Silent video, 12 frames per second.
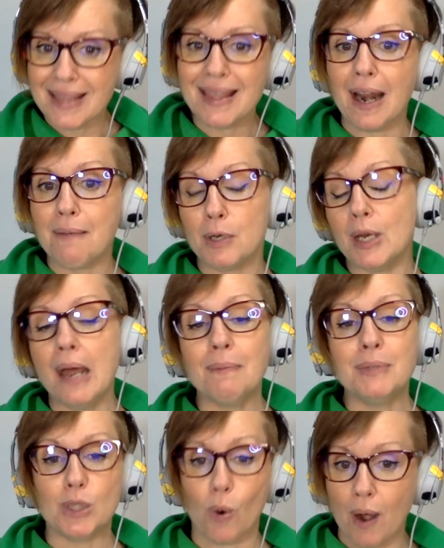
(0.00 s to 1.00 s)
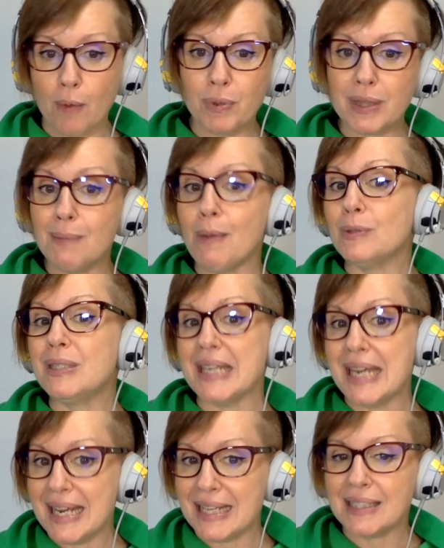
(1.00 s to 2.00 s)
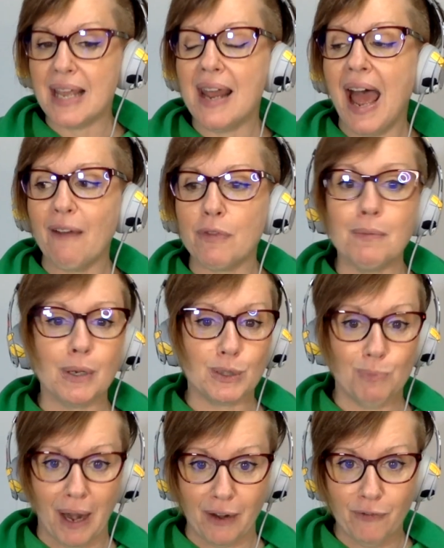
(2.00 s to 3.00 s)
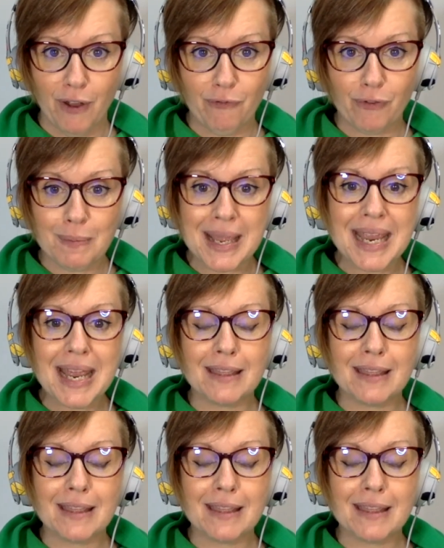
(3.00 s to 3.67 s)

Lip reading: that I'm going to absorb with the most ease and have the most benefit for me.